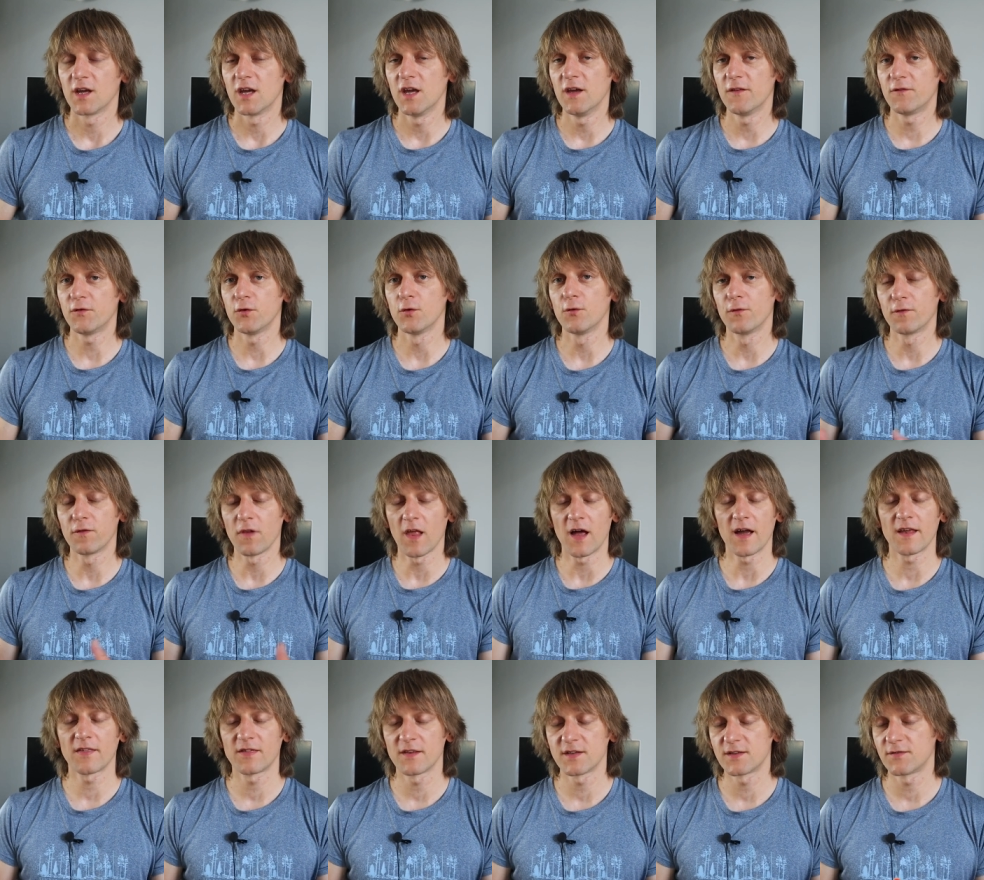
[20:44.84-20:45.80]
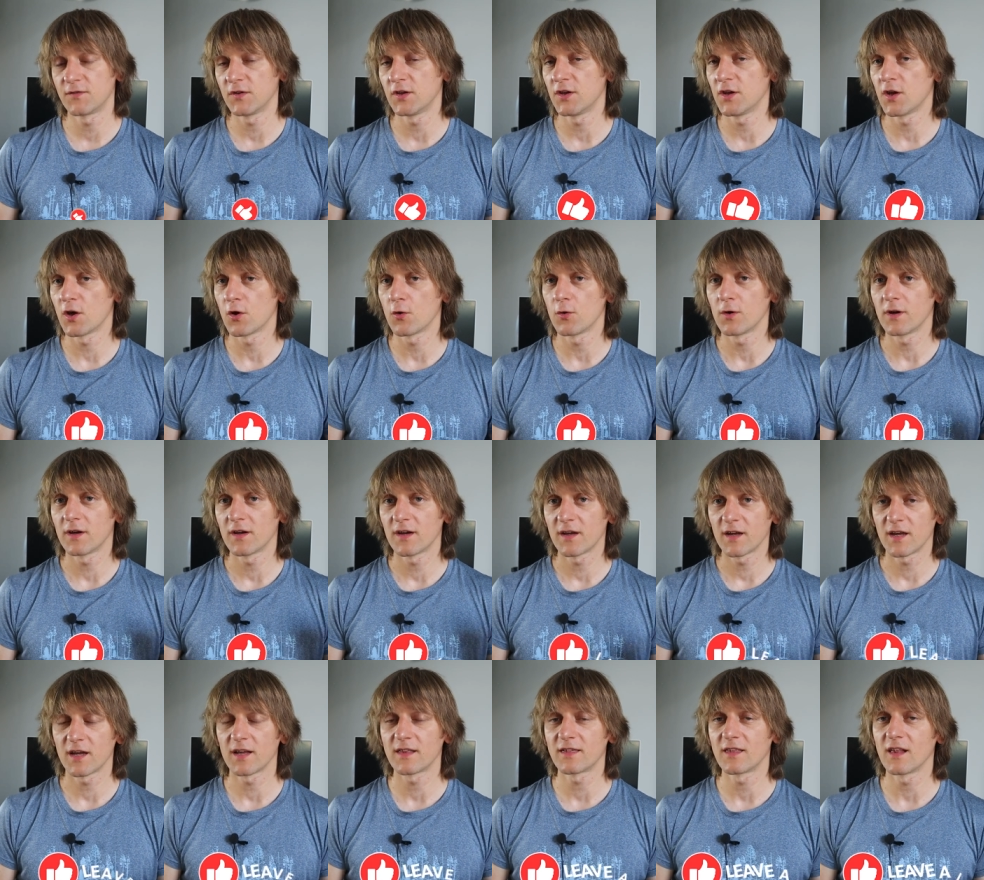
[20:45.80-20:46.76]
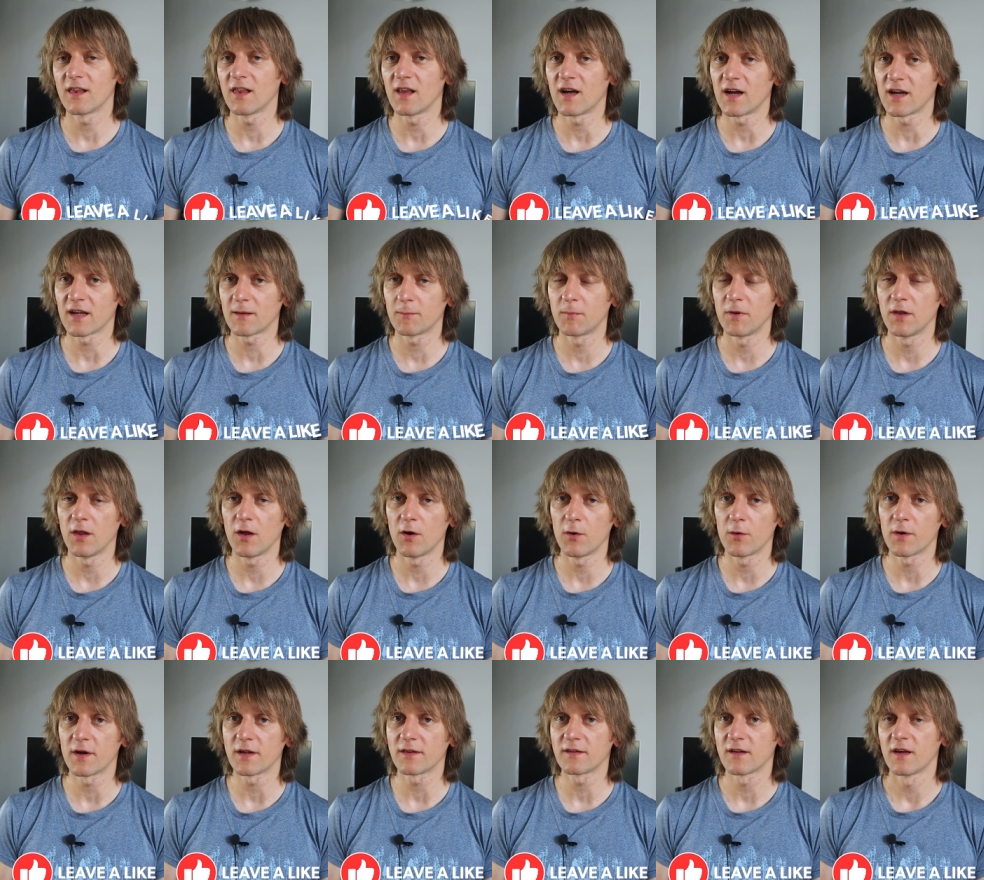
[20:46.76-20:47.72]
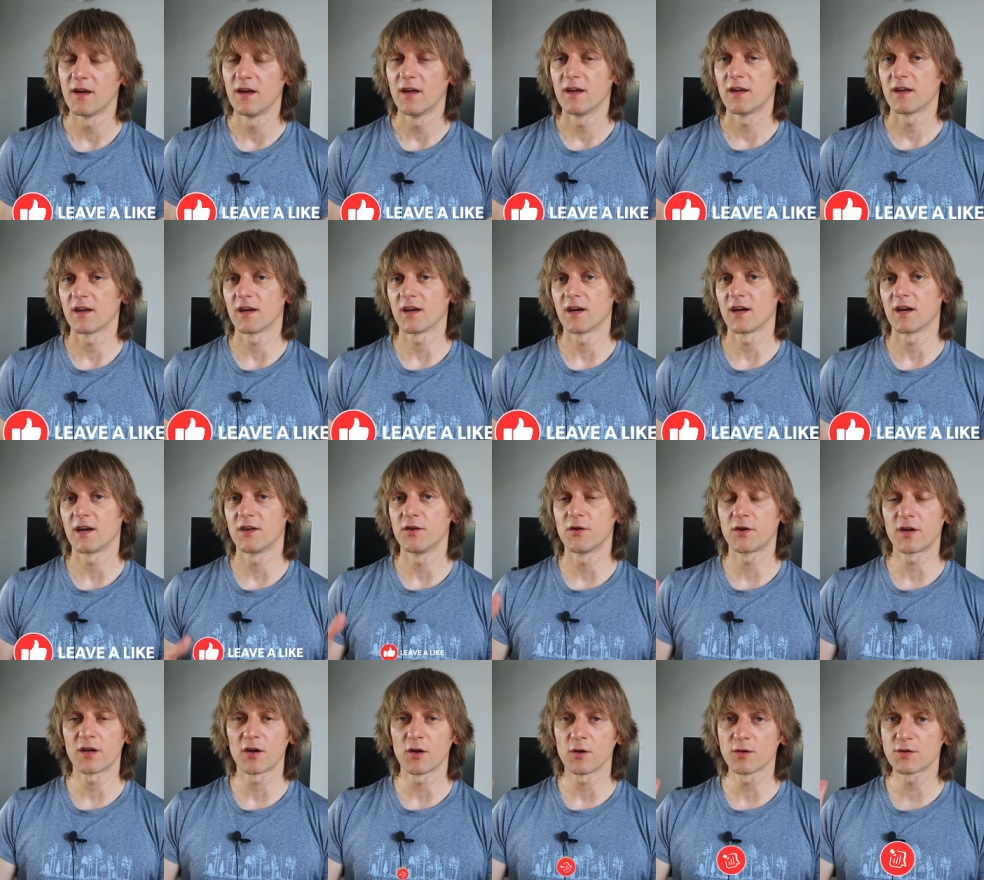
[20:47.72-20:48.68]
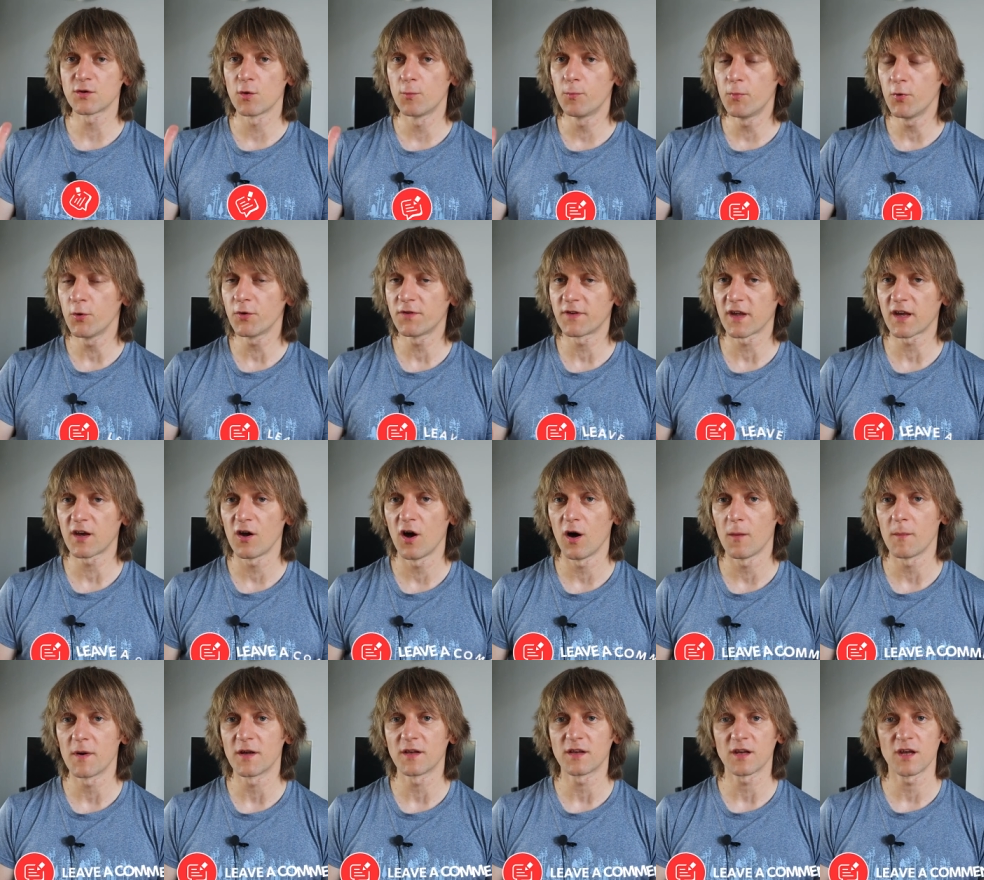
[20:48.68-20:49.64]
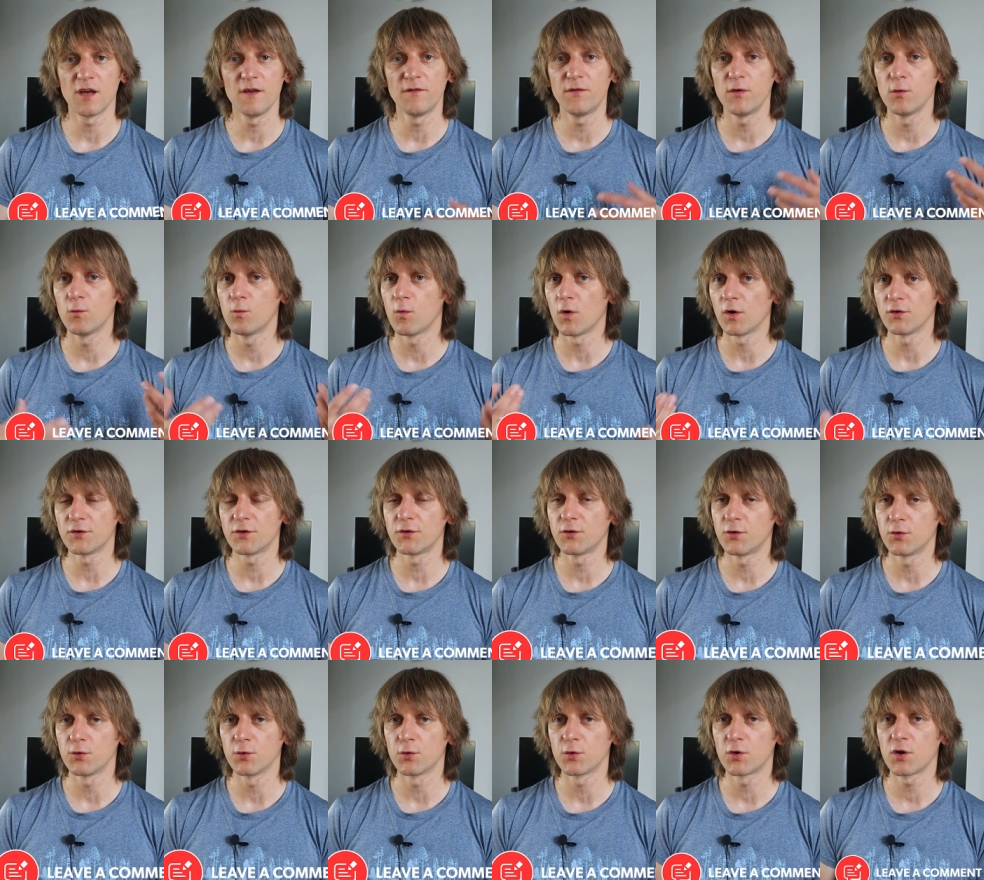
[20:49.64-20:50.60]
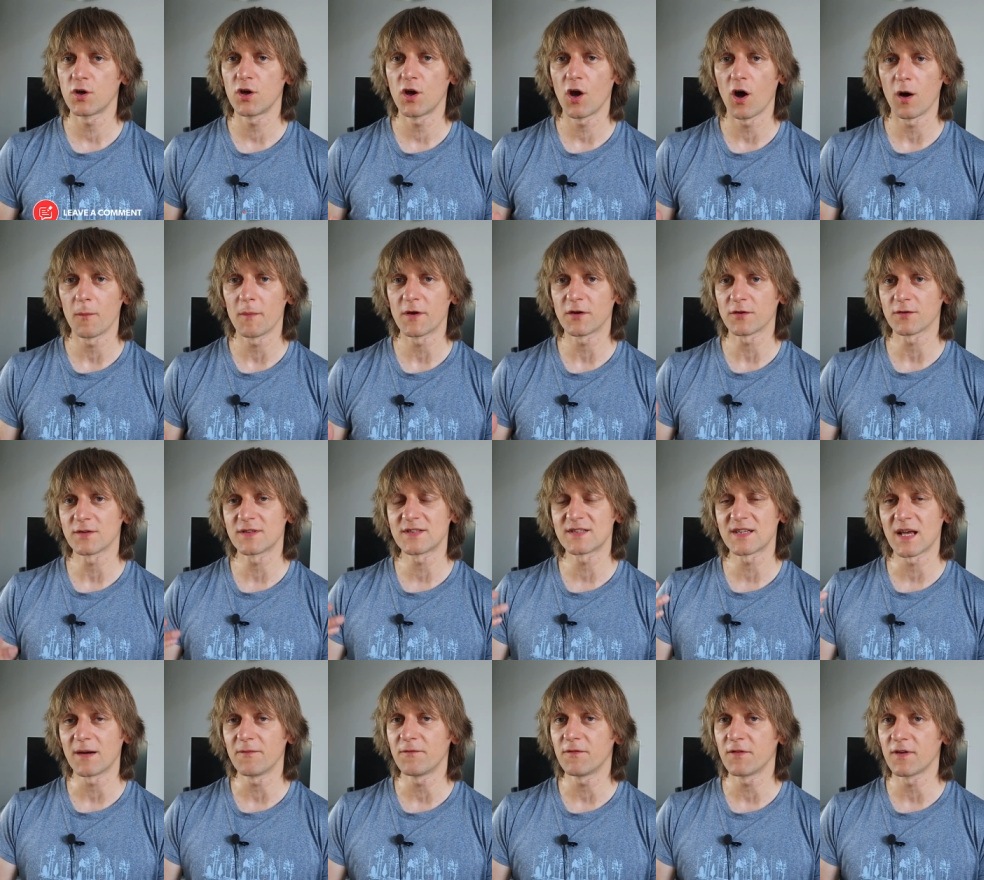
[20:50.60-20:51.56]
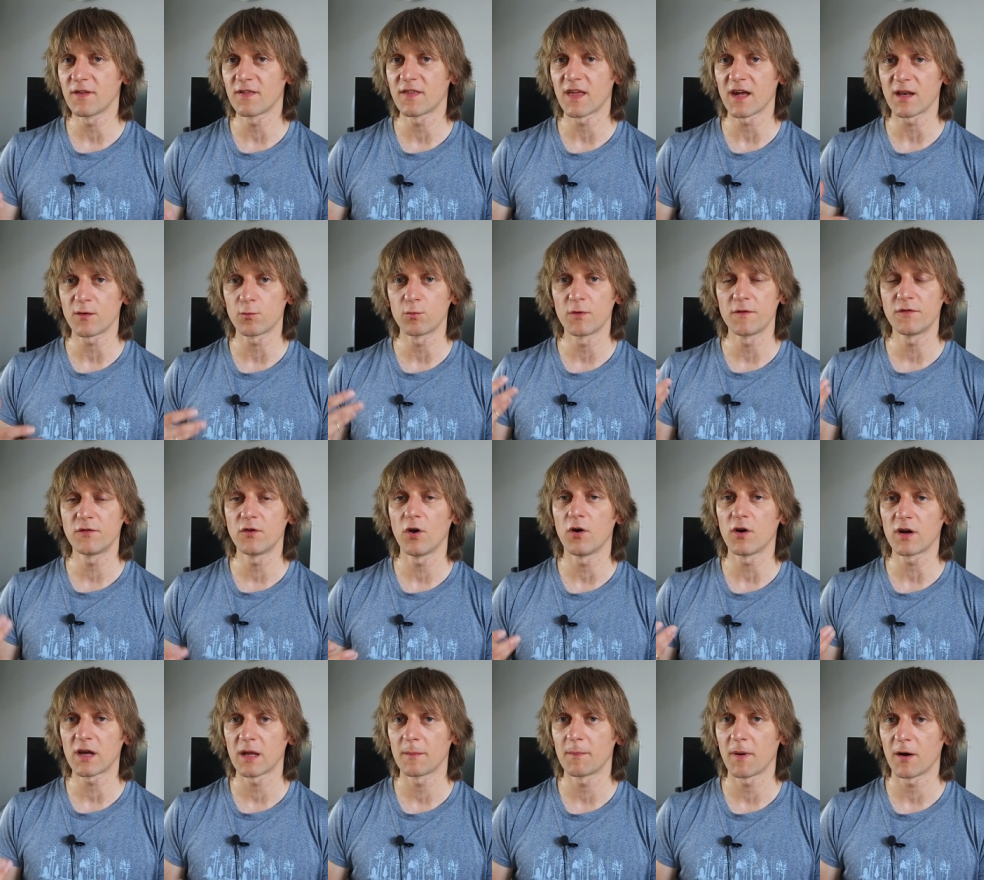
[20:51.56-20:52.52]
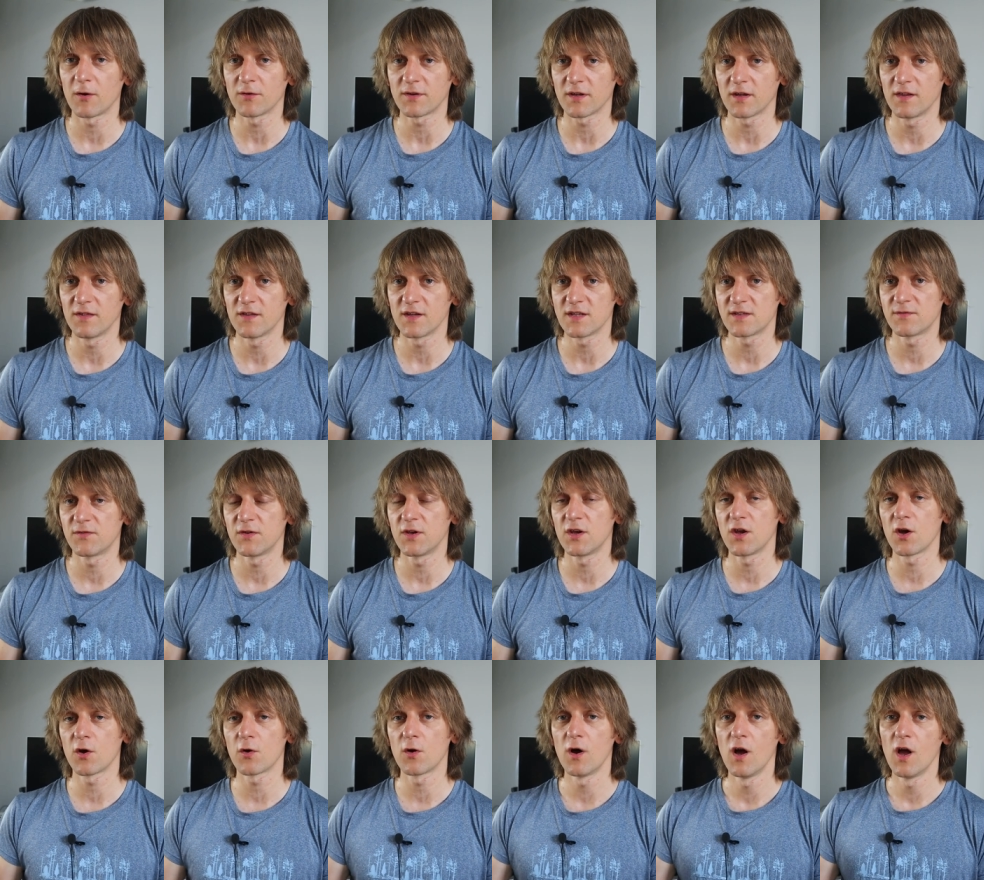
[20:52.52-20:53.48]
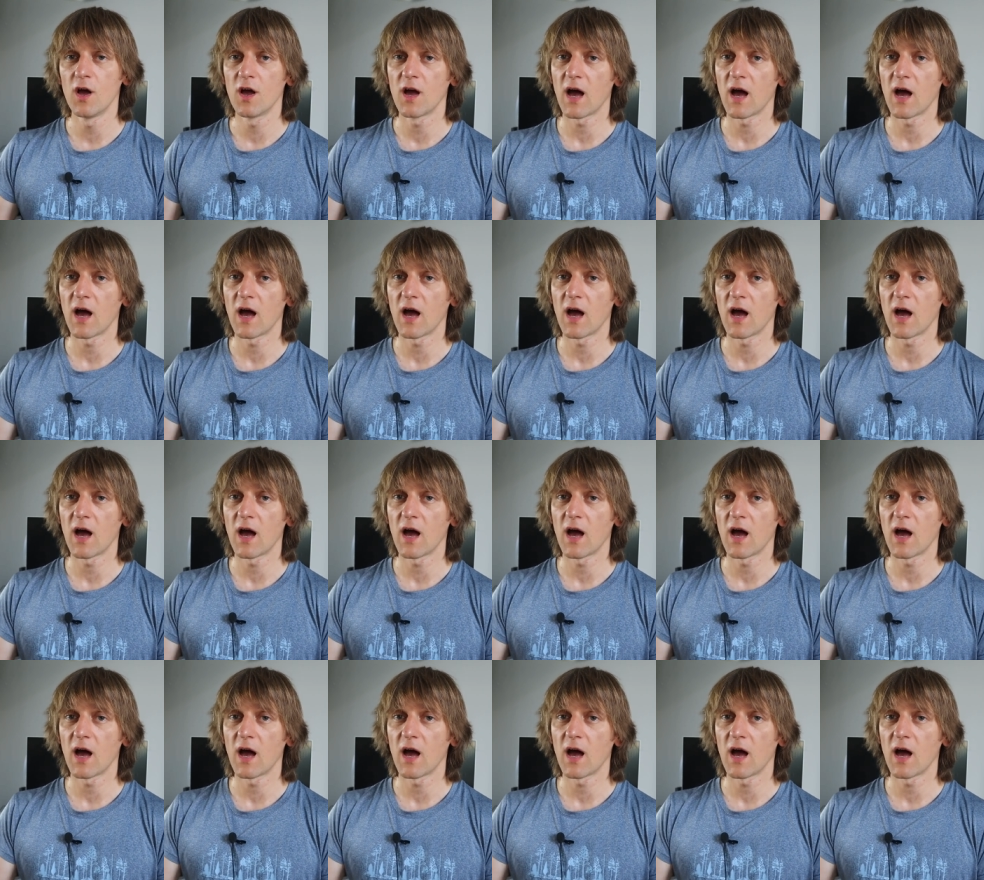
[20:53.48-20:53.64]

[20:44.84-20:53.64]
If you've liked this video, hit the like below it uh, you can also put the comment if you want to comment on something that we've talked about in this video.